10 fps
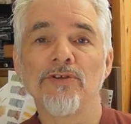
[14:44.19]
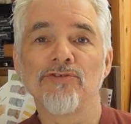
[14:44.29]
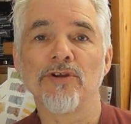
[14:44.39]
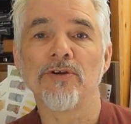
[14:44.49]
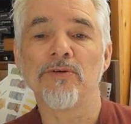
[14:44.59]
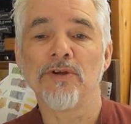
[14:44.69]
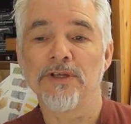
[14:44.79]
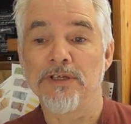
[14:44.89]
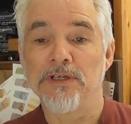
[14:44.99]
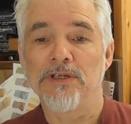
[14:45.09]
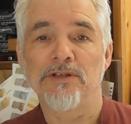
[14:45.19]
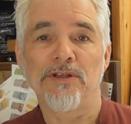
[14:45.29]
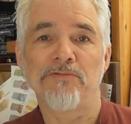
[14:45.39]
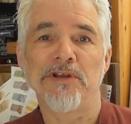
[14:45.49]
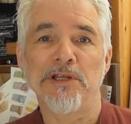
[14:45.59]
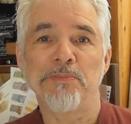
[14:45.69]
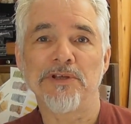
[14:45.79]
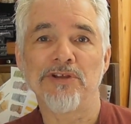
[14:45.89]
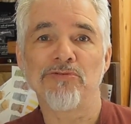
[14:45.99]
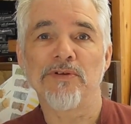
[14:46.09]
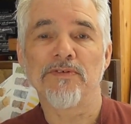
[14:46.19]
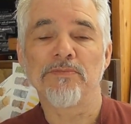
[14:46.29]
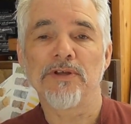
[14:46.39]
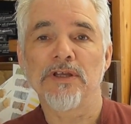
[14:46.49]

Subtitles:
so they're really pleased with them.